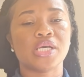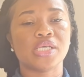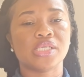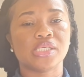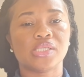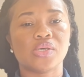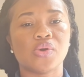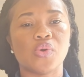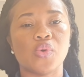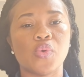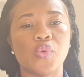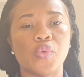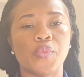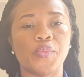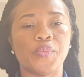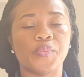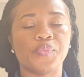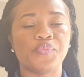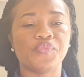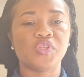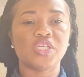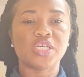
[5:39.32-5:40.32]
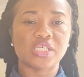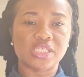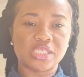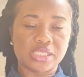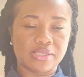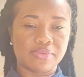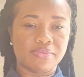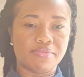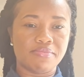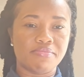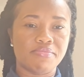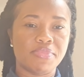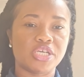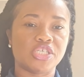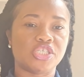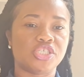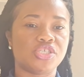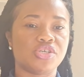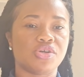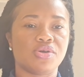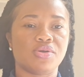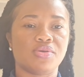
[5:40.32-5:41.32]
So just make
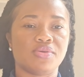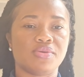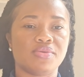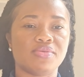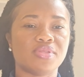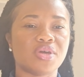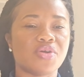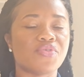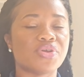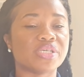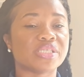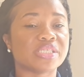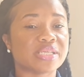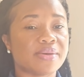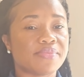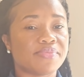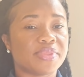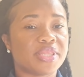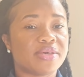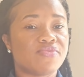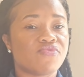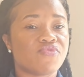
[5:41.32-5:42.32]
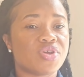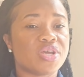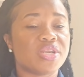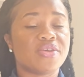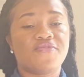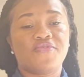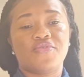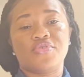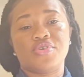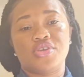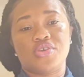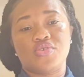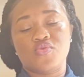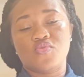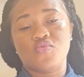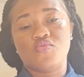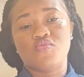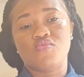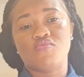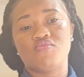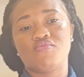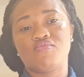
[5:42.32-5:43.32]
sure there is something ready for
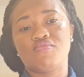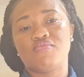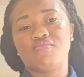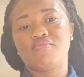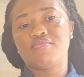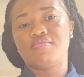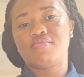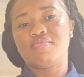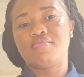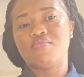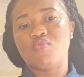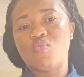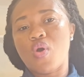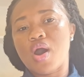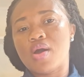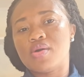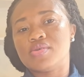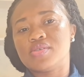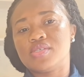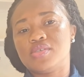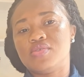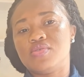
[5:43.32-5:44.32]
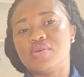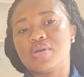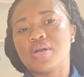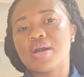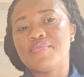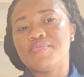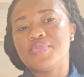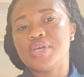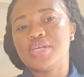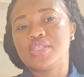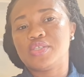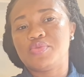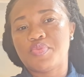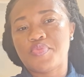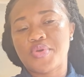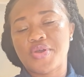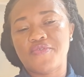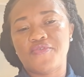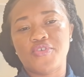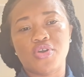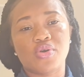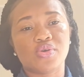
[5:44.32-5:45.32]
you whilst you come here to
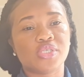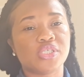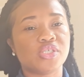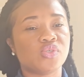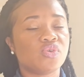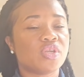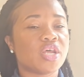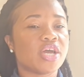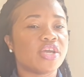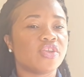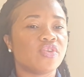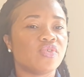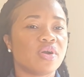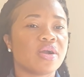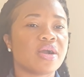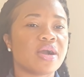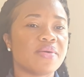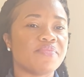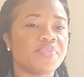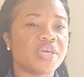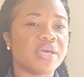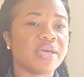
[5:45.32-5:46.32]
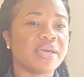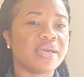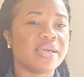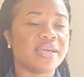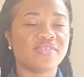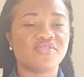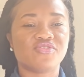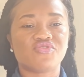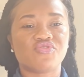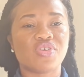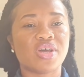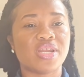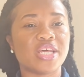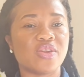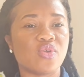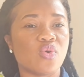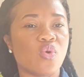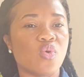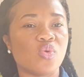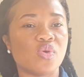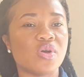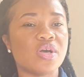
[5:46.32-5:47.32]
prepare for your OSCE, so that you don't come here and get stranded
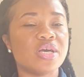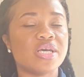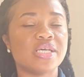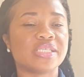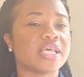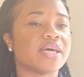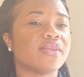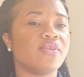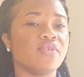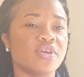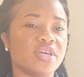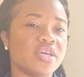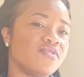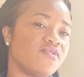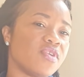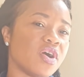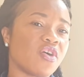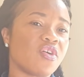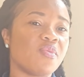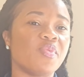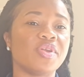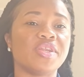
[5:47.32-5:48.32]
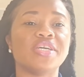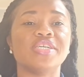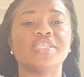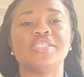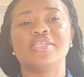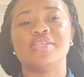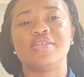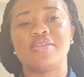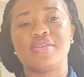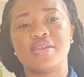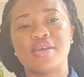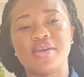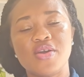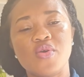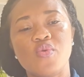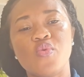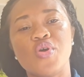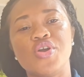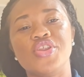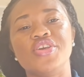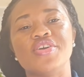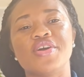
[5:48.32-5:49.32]
or start looking for accommodation
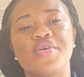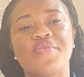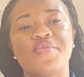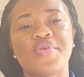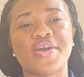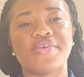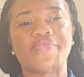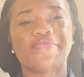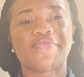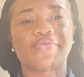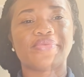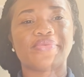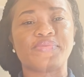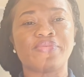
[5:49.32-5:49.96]
when you arrive.